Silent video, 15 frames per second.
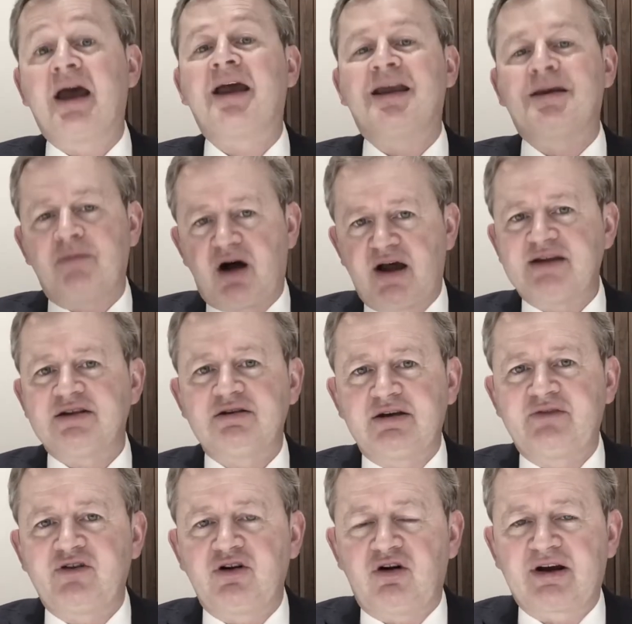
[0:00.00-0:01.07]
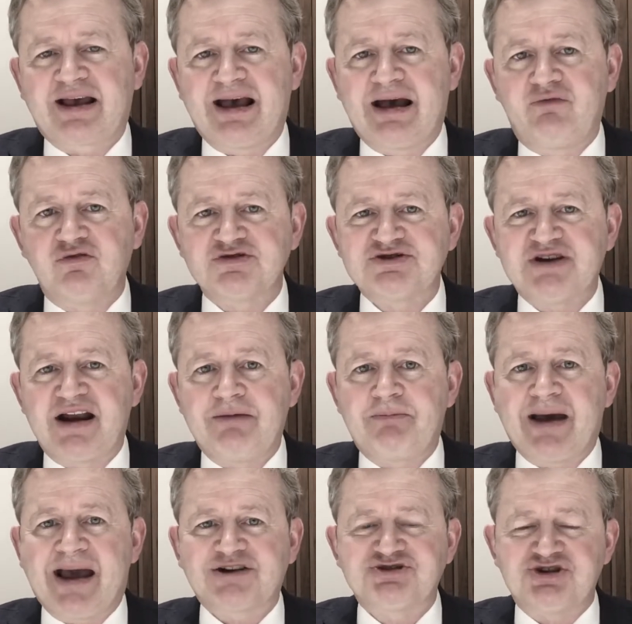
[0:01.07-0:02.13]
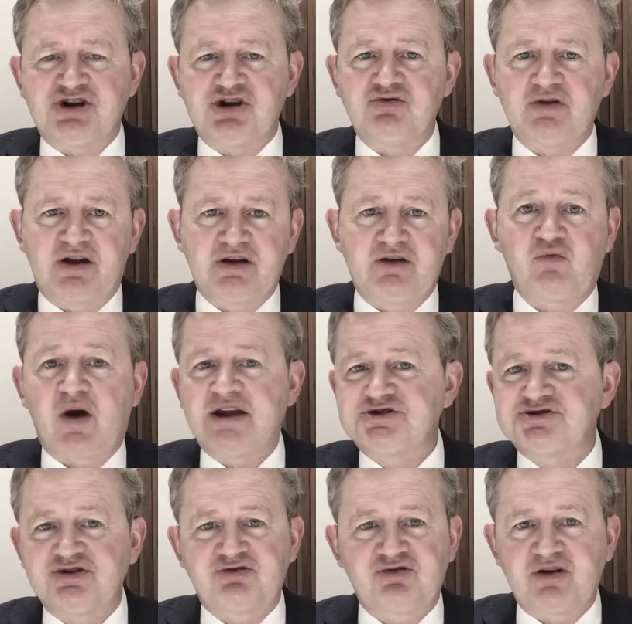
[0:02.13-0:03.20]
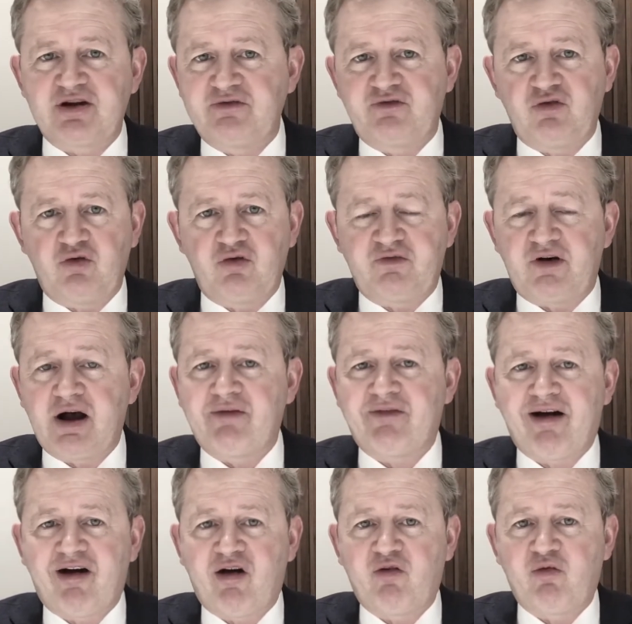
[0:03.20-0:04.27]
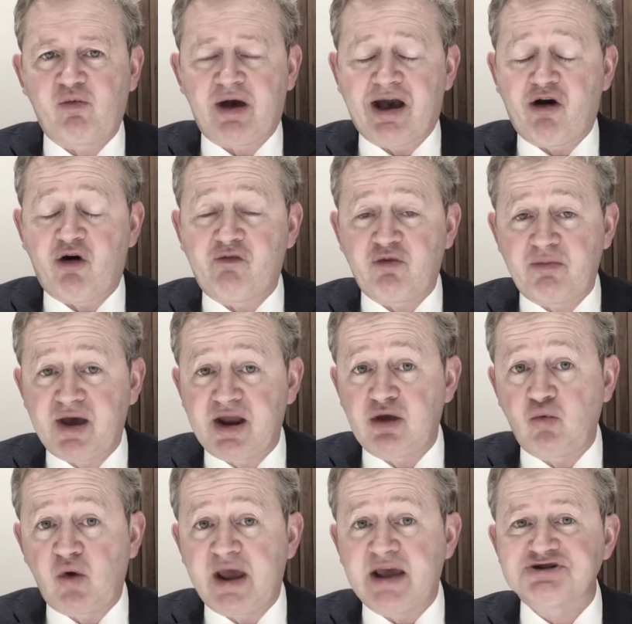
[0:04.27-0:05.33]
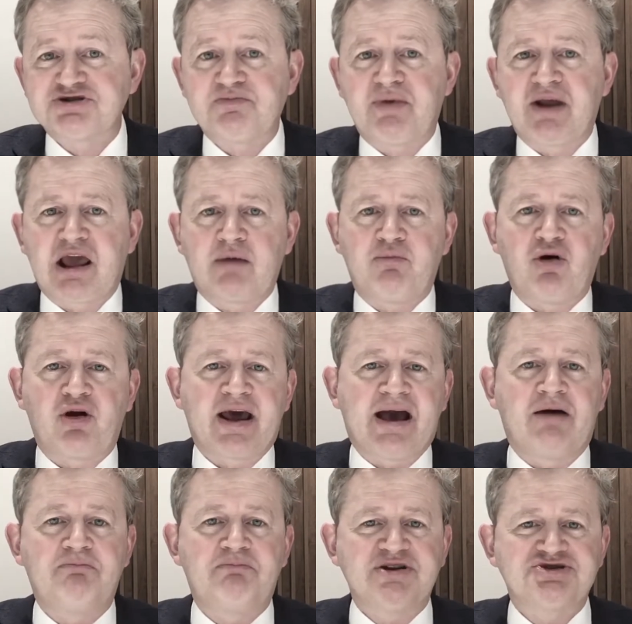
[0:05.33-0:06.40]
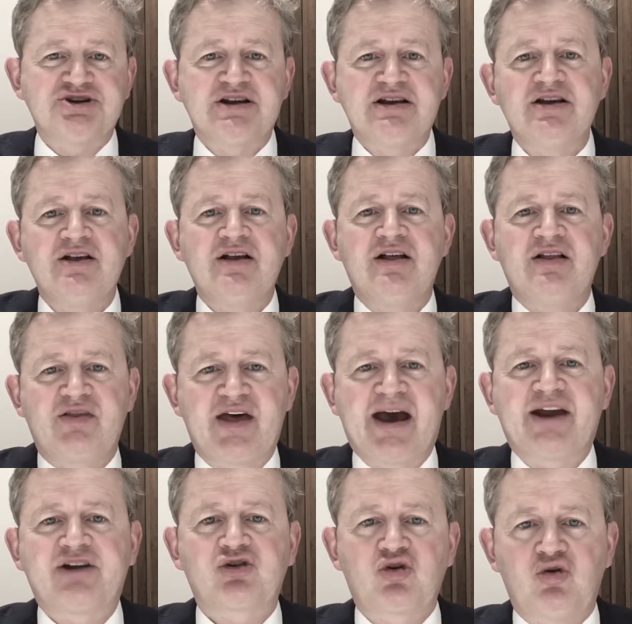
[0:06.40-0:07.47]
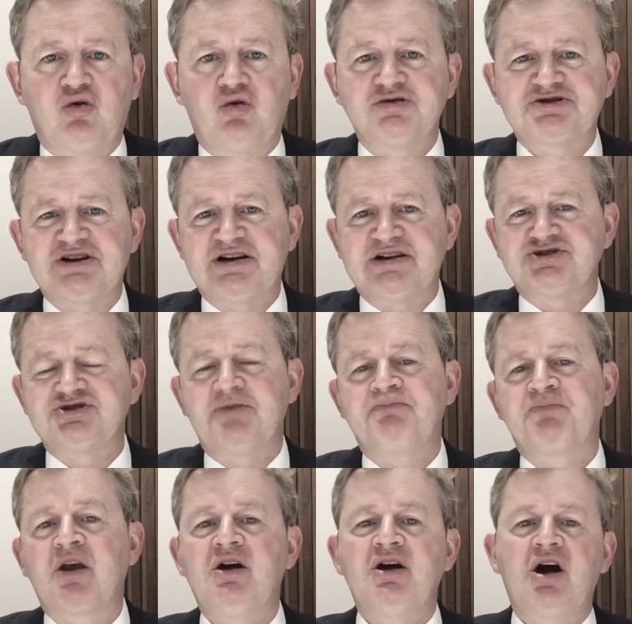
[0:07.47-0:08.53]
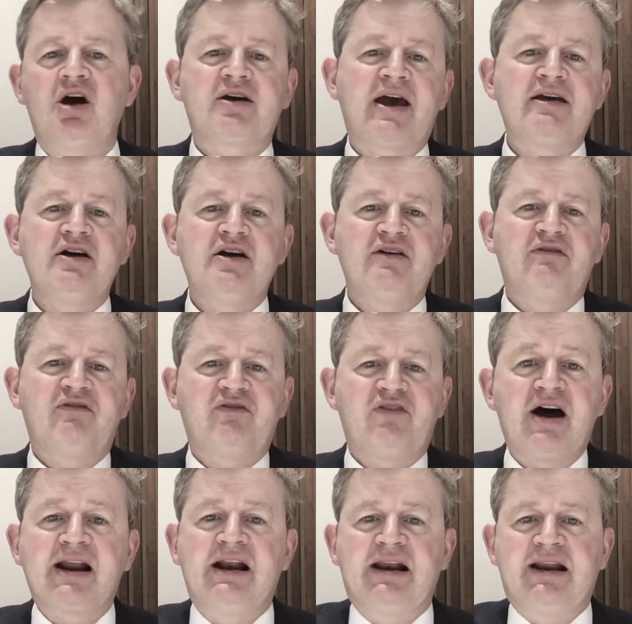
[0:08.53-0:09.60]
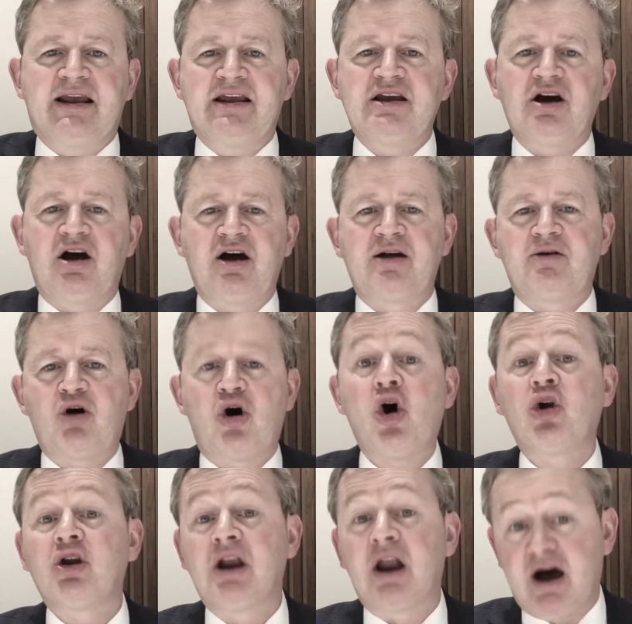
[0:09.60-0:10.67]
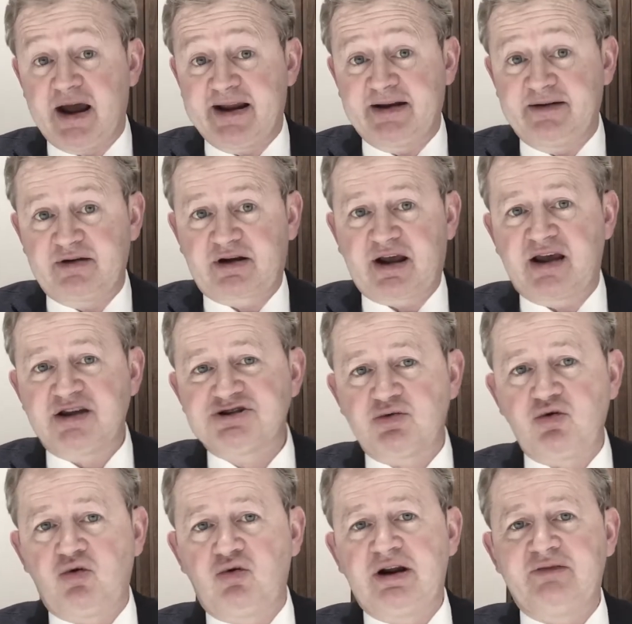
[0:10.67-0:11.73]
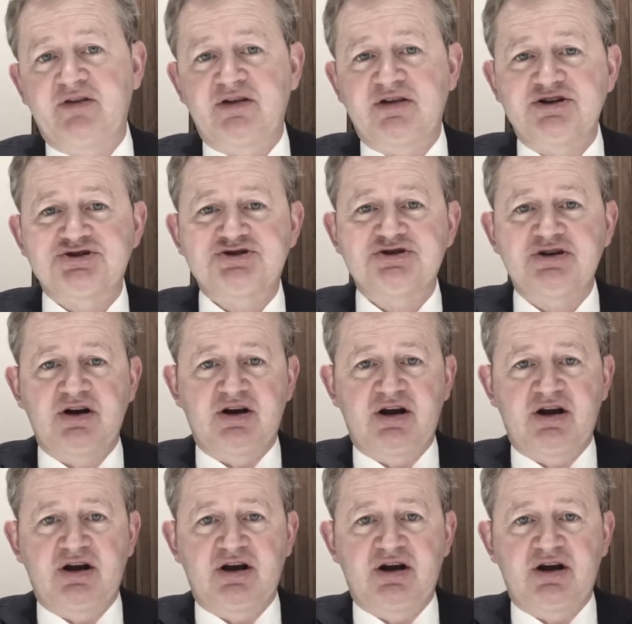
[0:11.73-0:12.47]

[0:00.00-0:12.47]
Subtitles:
He might, if you're not careful, send it back to you, and you've wasted 3, 4, 5, however many weeks, depending upon how busy that court is. Okay, finally, online. Okay, so we all live in this